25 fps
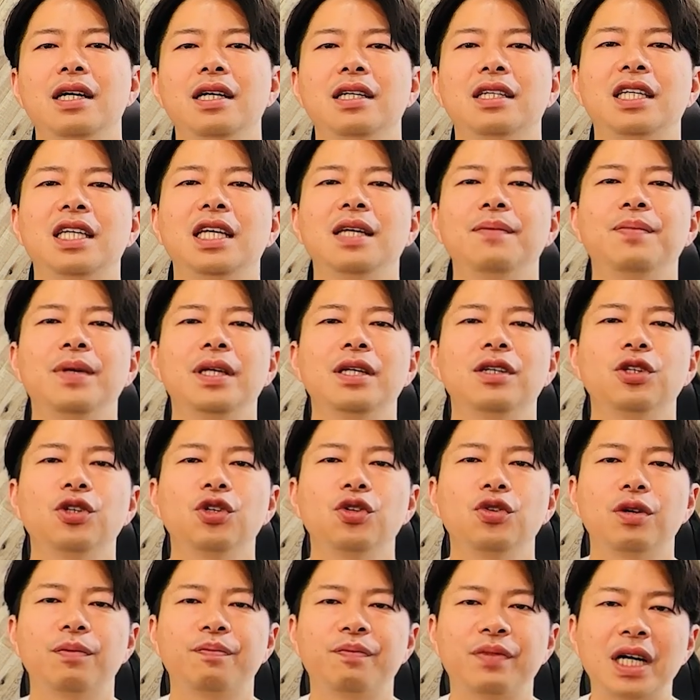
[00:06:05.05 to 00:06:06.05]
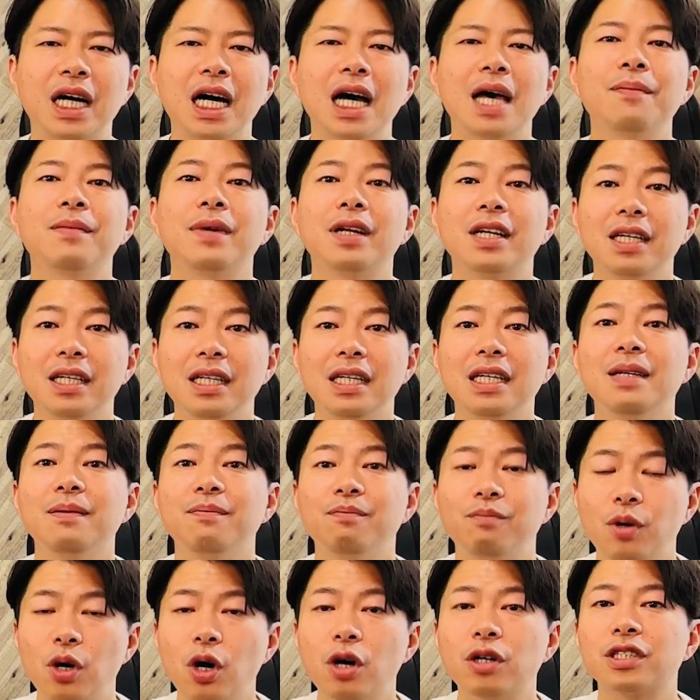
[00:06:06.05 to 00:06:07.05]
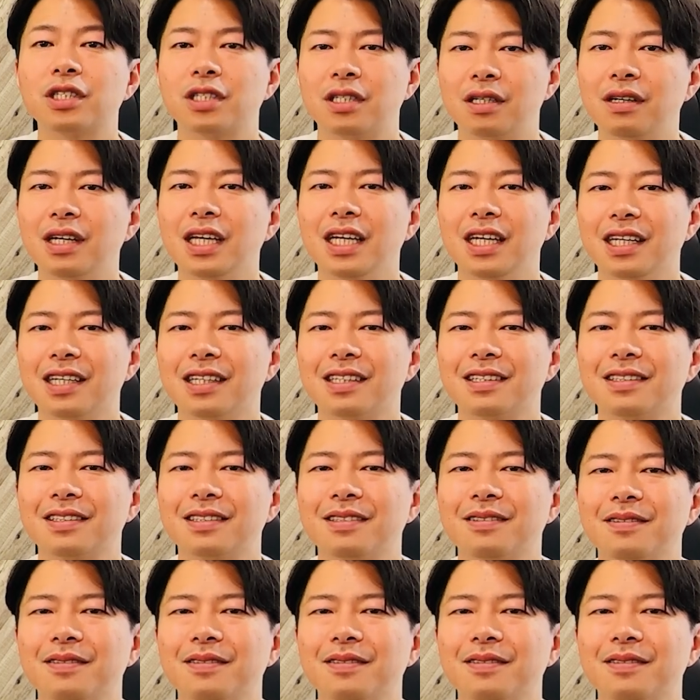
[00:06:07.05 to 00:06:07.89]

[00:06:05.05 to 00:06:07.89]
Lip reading: keeping your primary inbox clean.